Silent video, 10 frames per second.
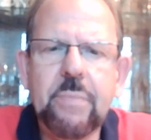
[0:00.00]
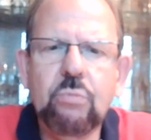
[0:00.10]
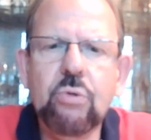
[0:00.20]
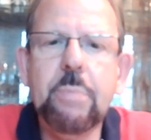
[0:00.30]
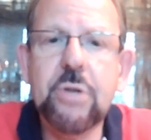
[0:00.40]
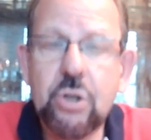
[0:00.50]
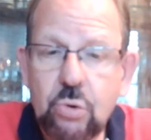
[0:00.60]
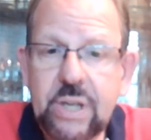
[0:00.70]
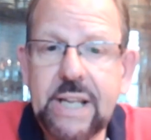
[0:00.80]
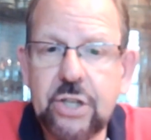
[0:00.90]

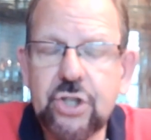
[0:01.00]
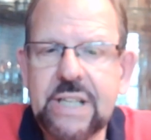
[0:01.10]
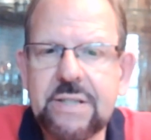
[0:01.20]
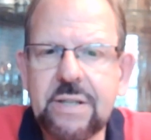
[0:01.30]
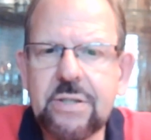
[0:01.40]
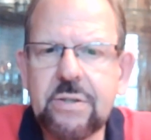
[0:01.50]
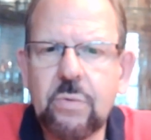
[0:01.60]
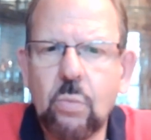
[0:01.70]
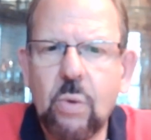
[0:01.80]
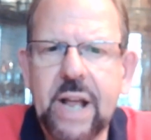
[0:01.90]
rebuking
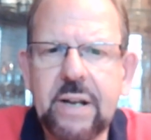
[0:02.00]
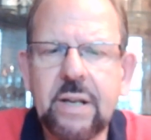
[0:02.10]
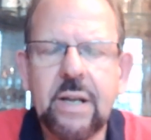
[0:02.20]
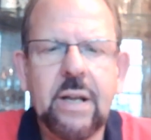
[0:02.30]
Jesus when